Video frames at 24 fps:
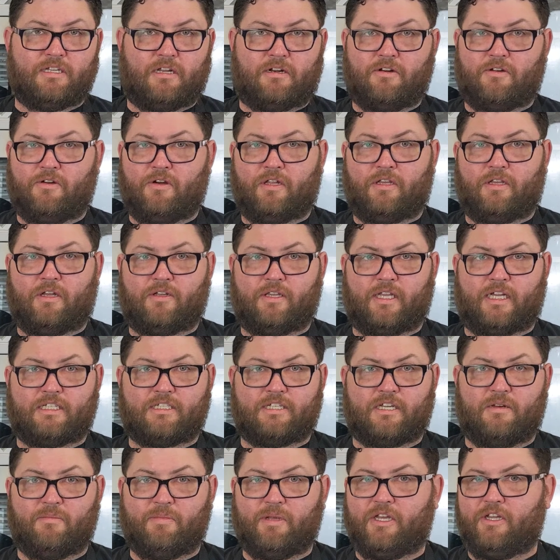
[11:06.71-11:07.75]
I don't know how long that's
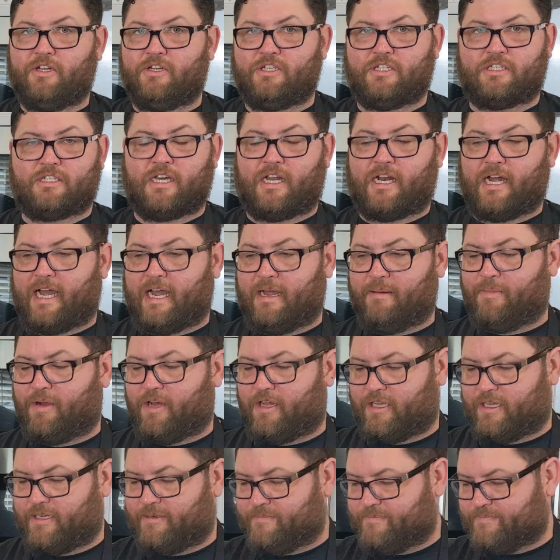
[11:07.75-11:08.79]
gonna be. You just gotta
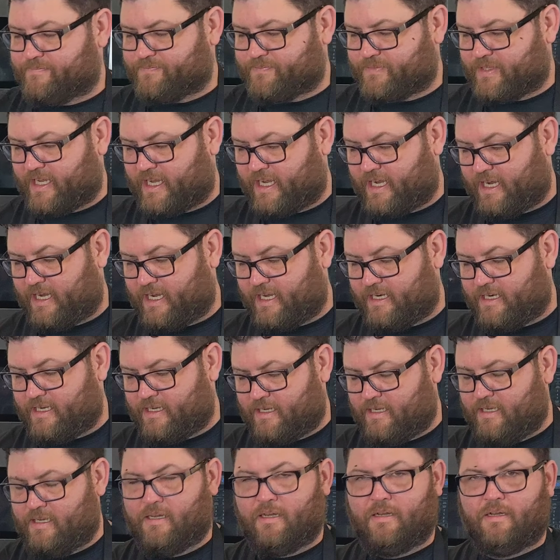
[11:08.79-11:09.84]
eyeball it, and
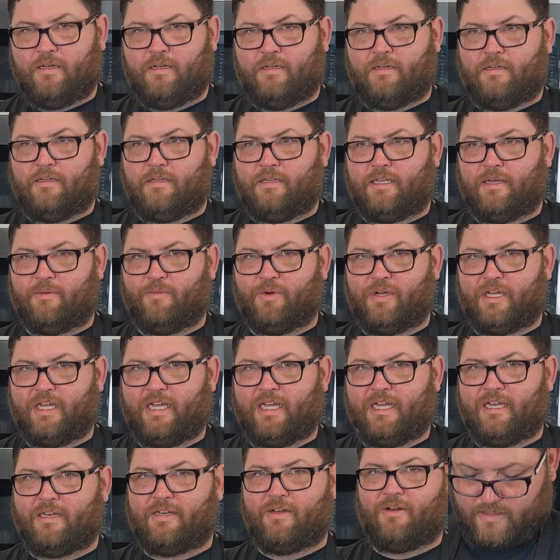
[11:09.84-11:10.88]
then we'll
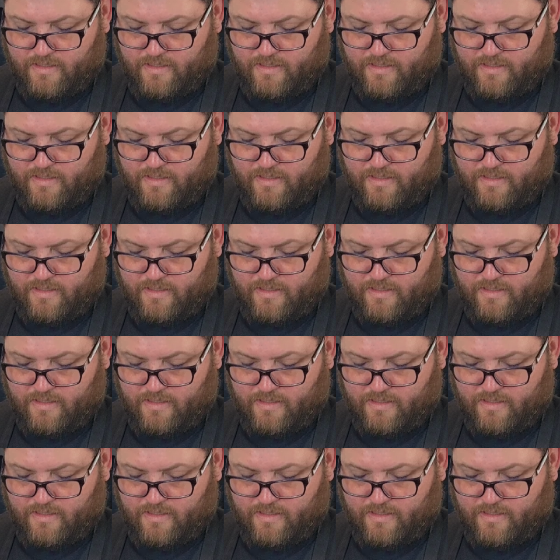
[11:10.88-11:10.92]
eat.